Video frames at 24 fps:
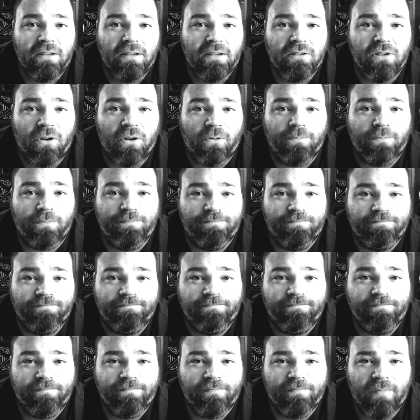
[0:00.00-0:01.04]
So,
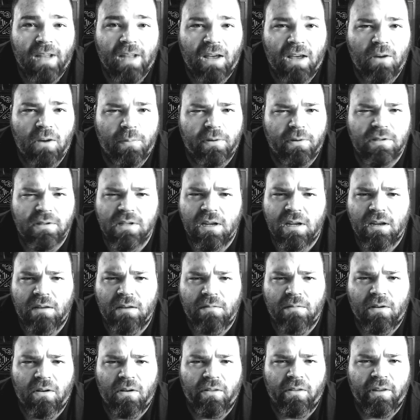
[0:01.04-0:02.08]
and I hope you're
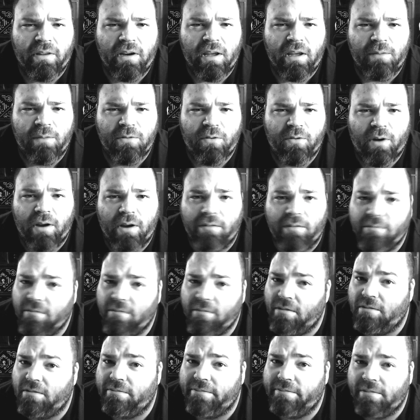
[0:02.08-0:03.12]
saying all the names right.
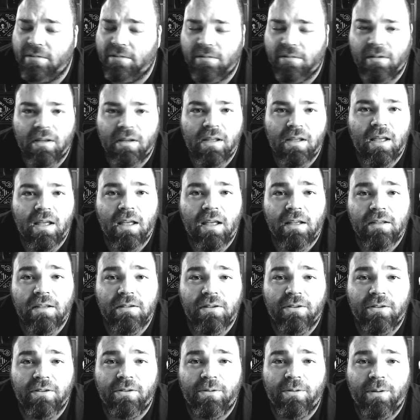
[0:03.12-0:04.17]

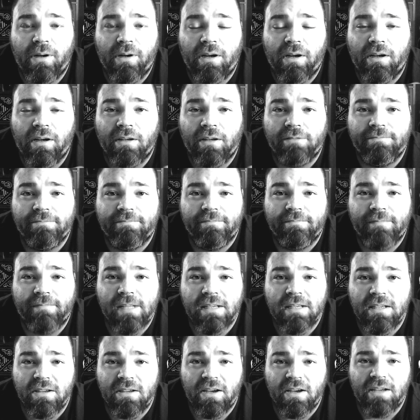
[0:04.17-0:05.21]
So,
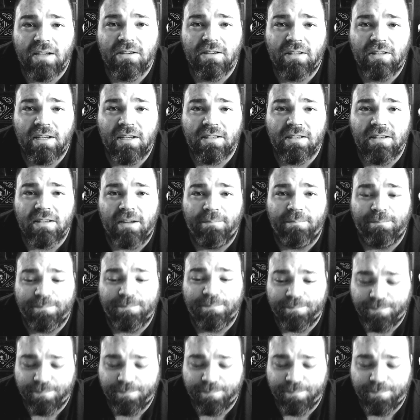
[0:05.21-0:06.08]
see you guys all next time.